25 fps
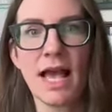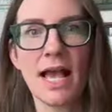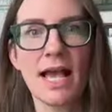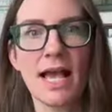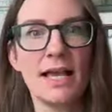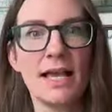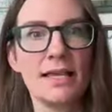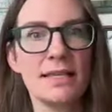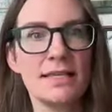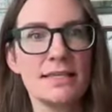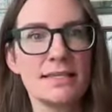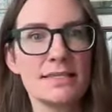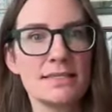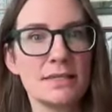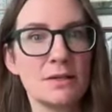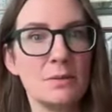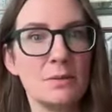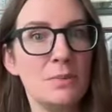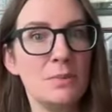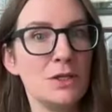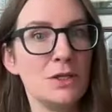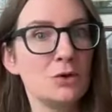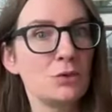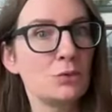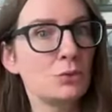has
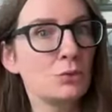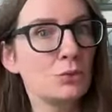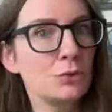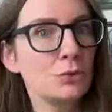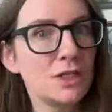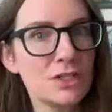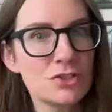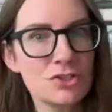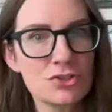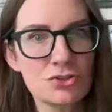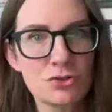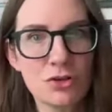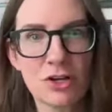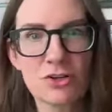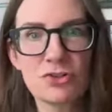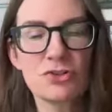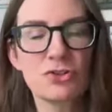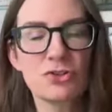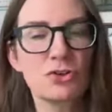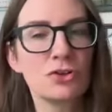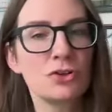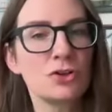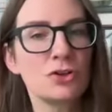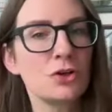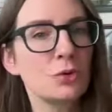been
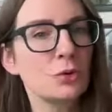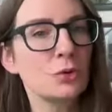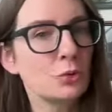restructured,